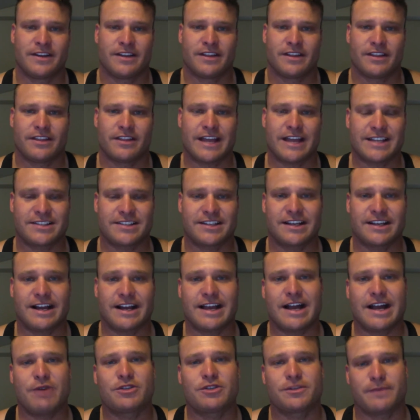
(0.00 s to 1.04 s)
that's the guy
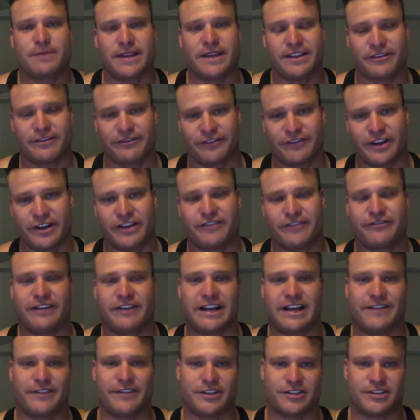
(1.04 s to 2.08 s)
I was making fun of
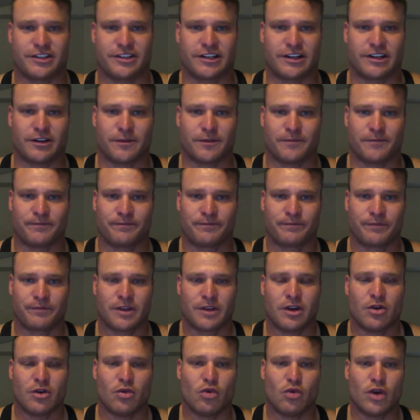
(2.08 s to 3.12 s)
5 years ago.
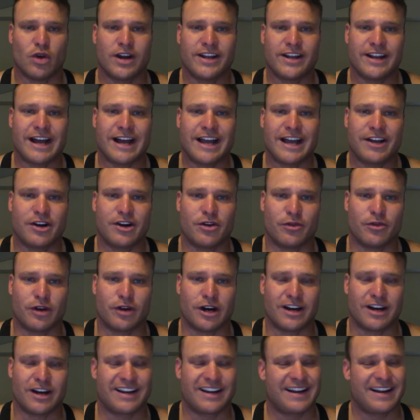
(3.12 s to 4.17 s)
Where did I go
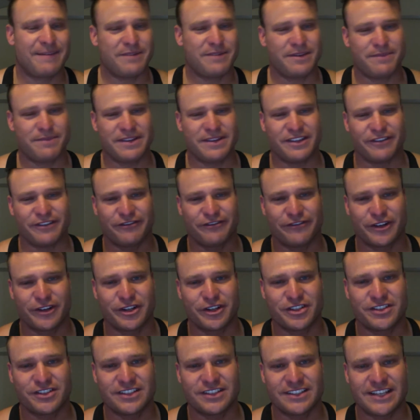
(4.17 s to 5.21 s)
wrong?" And I'm going to be the first
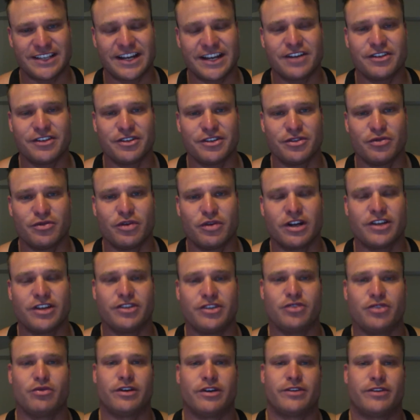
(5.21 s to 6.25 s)
to tell you where you
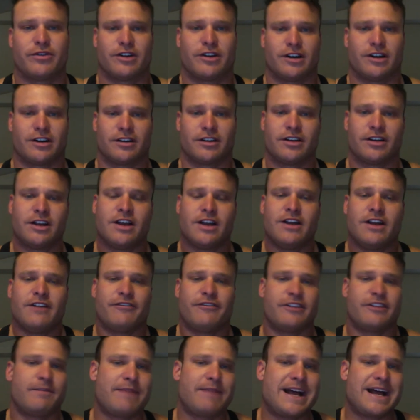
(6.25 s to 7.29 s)
went wrong. For
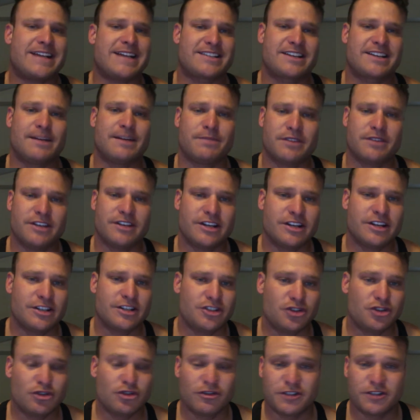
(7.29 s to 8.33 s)
the past couple years,
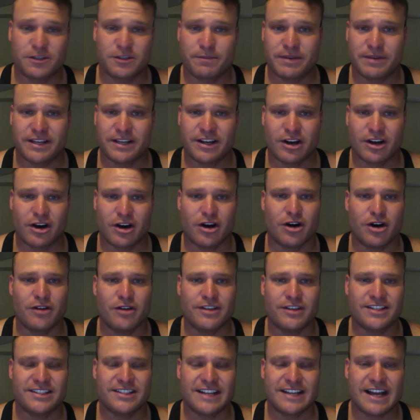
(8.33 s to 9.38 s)
you have spent all
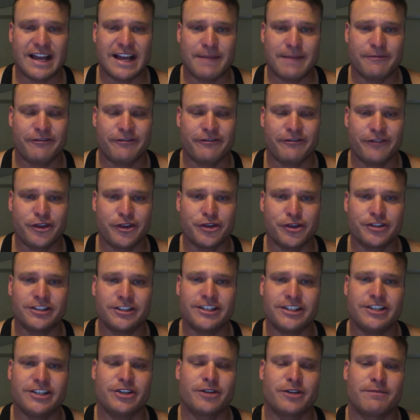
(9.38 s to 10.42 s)
this time
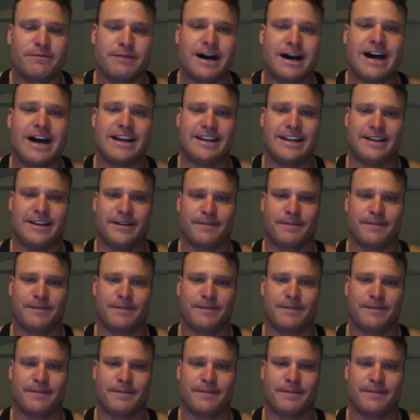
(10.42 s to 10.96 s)
fueling your body